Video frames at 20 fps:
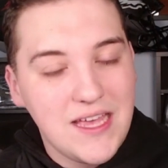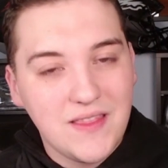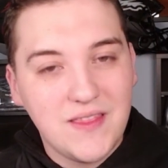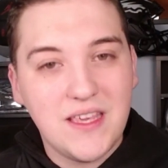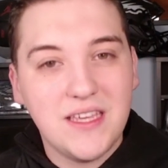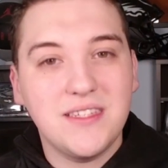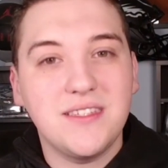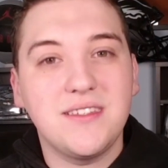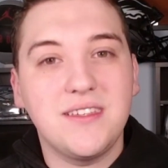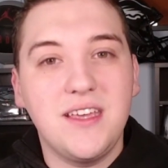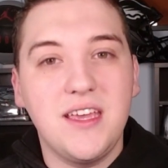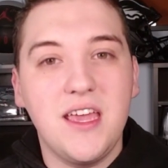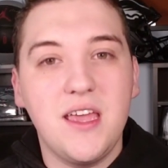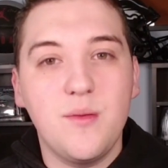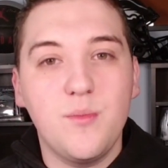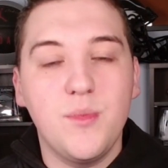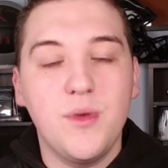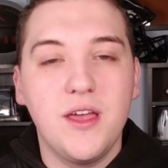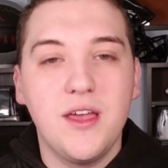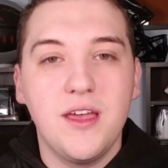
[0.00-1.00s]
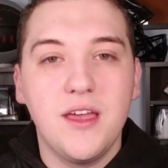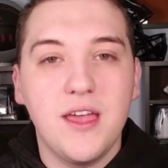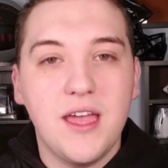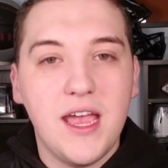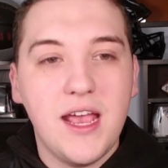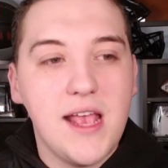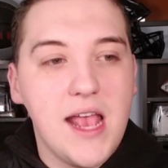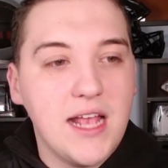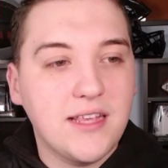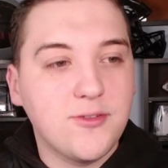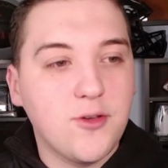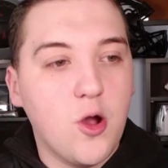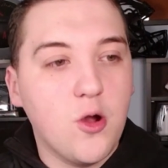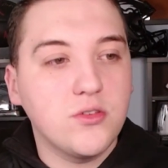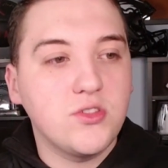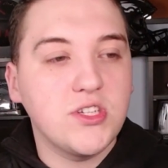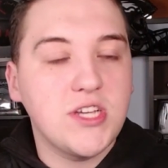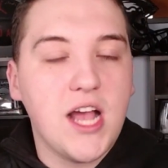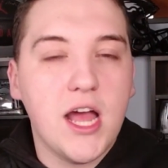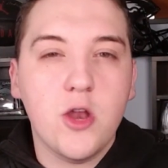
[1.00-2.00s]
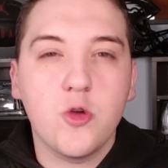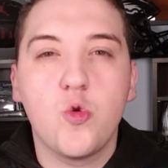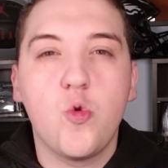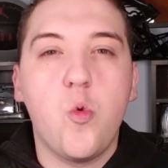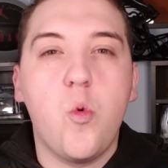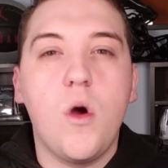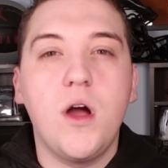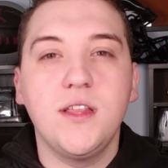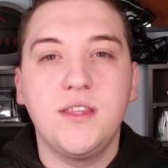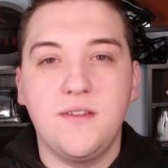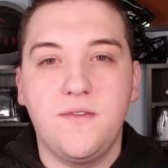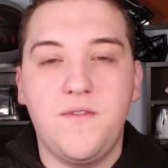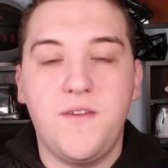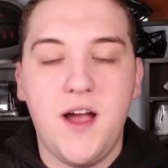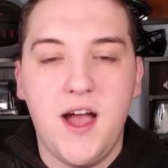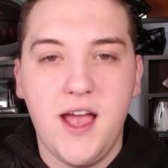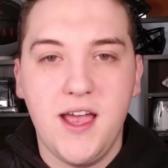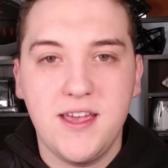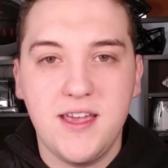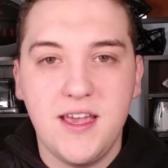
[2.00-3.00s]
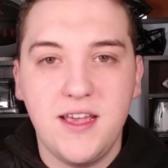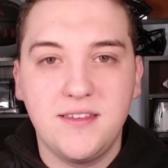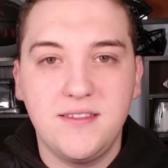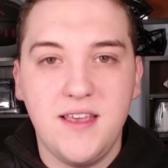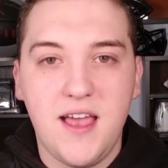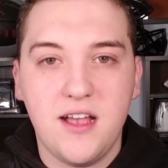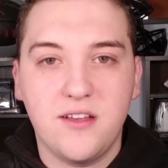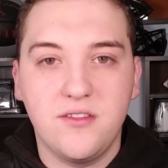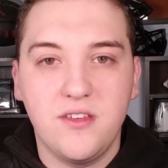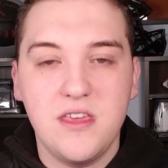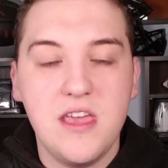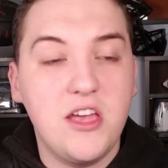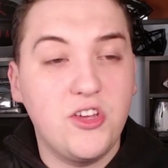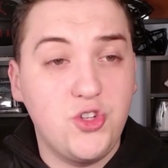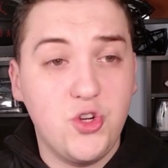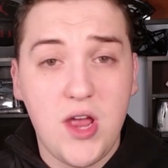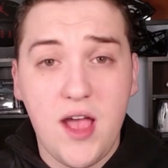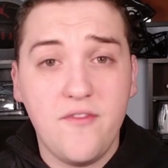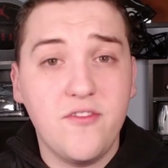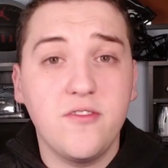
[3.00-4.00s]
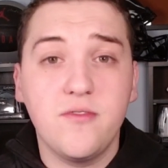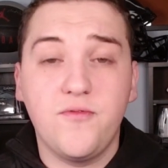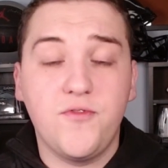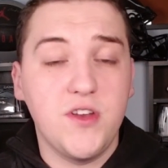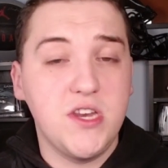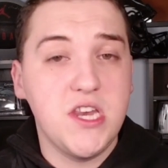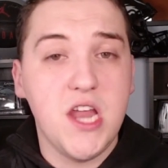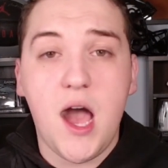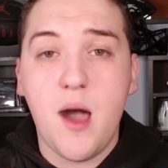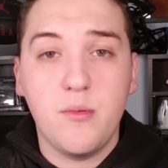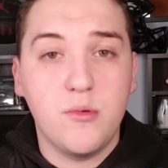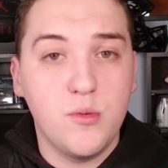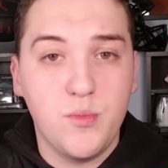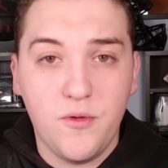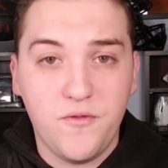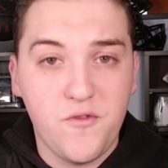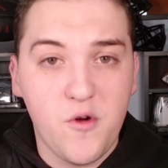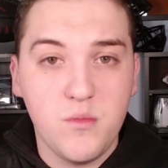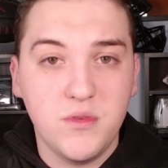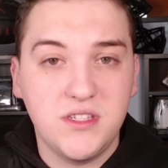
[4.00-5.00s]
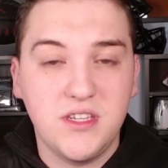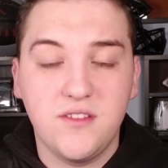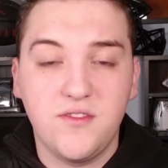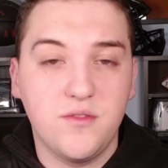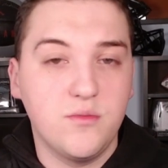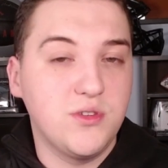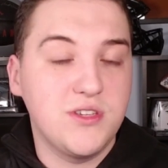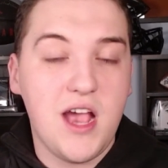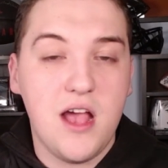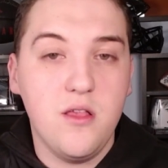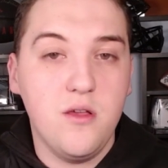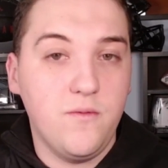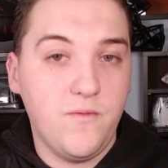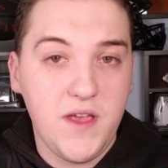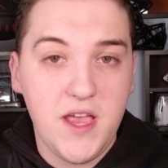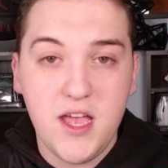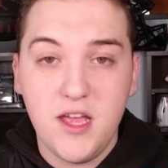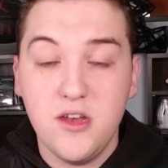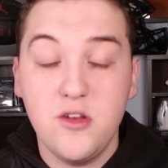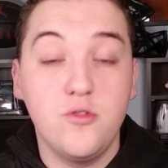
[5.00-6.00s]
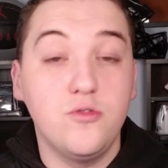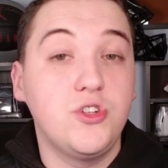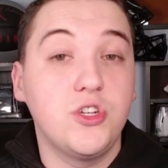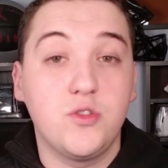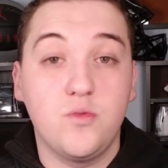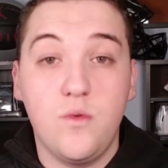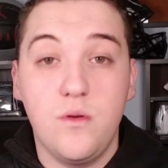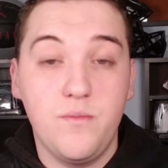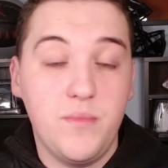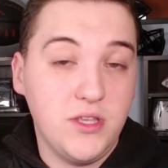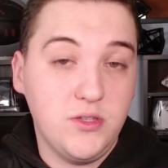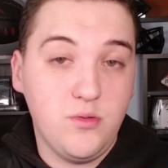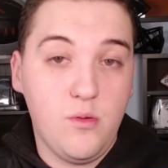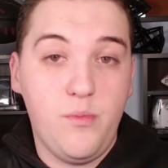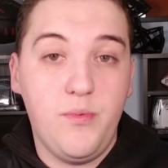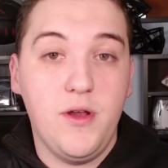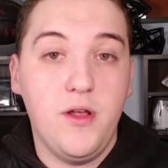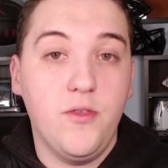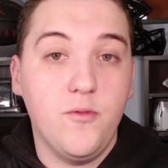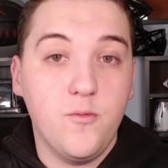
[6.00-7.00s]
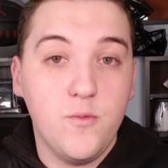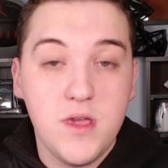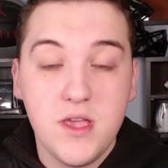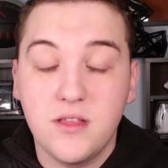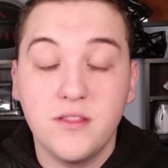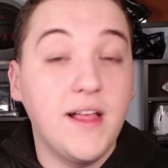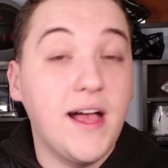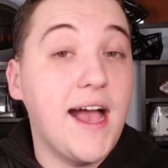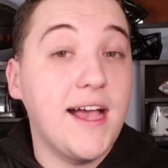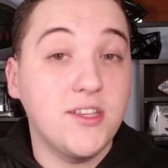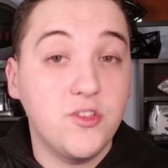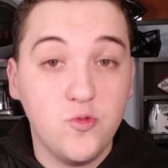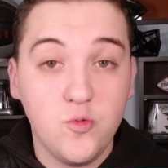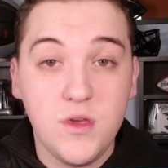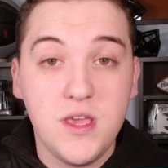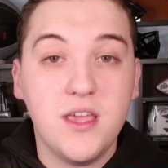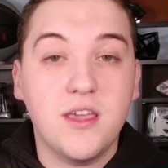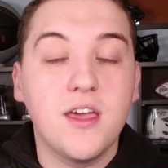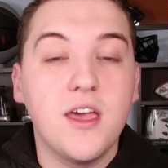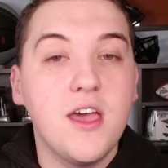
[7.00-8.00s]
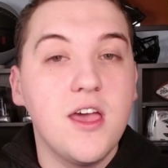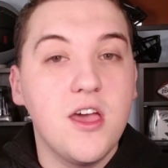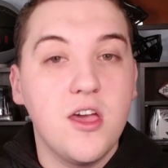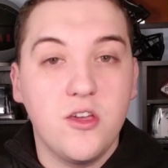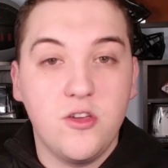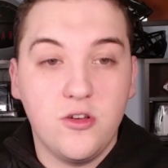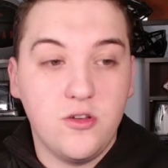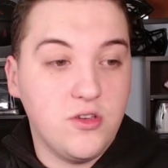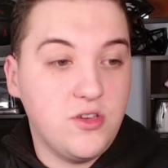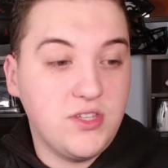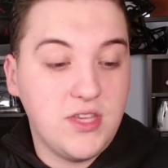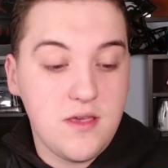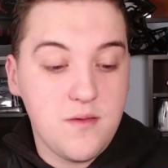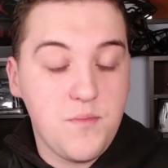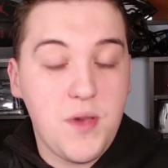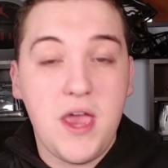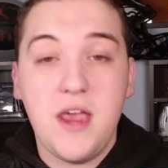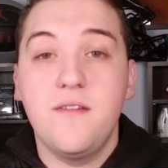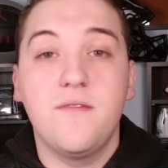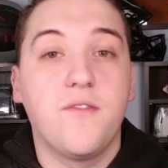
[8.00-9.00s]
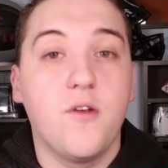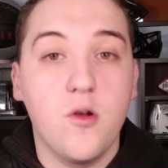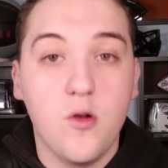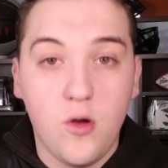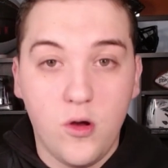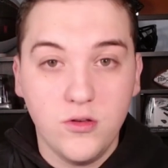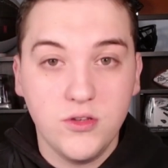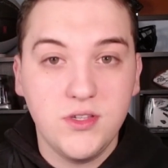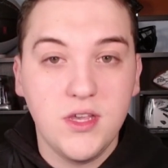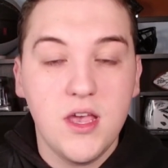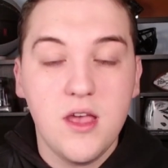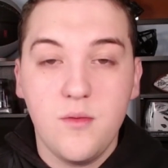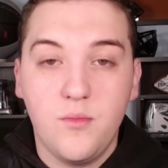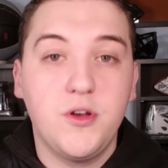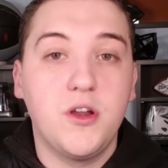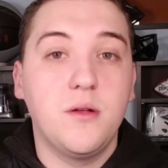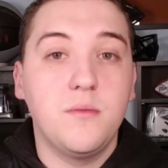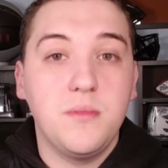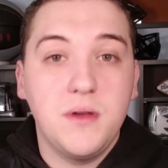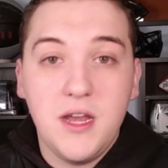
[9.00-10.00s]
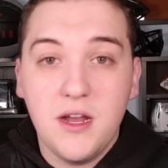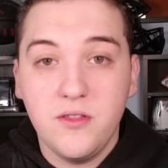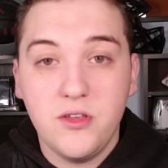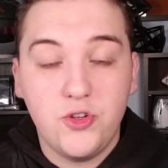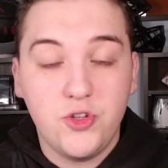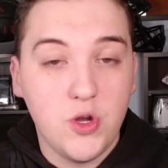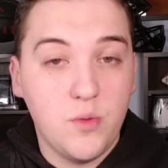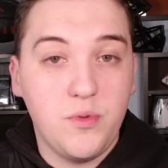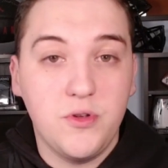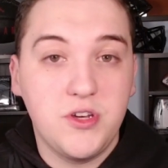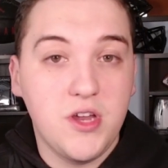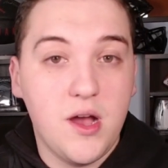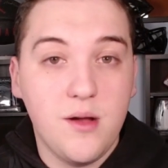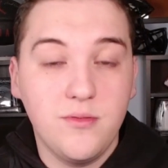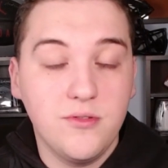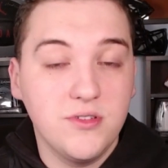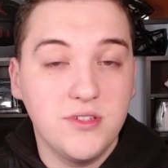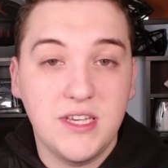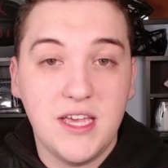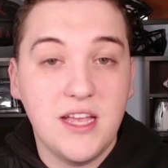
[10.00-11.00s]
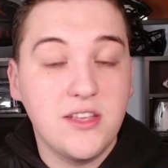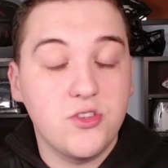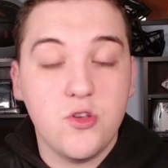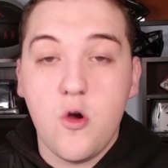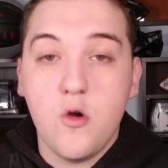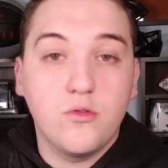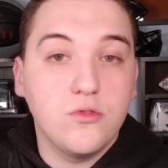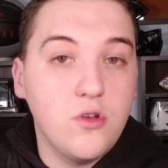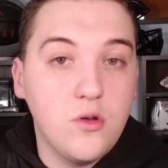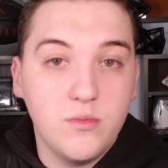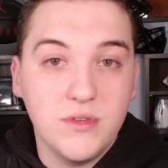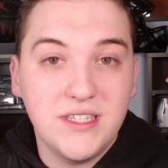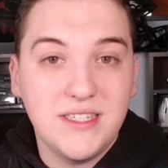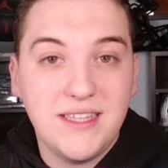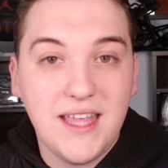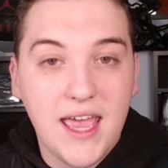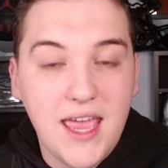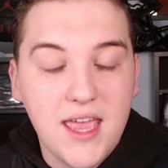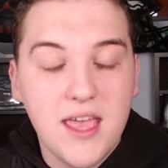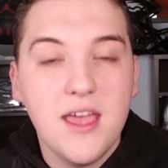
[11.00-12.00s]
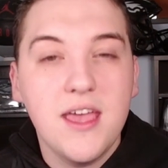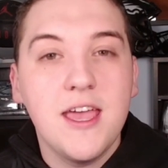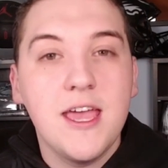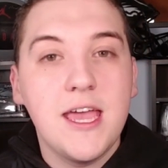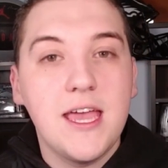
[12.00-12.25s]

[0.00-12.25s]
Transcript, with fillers: This team, it, it's hard to kind of quantify exactly. Yes, you're having phenomenal performances from Skylar Vann, who just won Big 12 Player of the Week last week. You're, you're seeing Payton Verhulst put up nearly triple doubles against Oklahoma State.